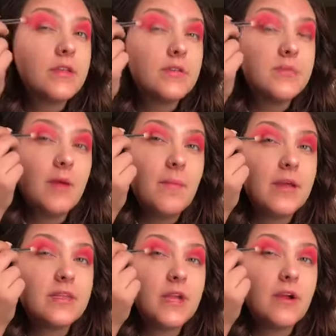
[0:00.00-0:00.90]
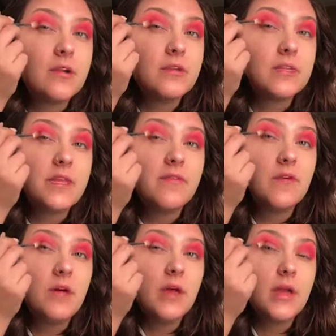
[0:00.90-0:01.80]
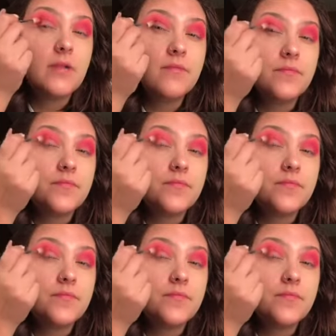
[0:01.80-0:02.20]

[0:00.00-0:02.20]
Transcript: so just my mascara and stuff on.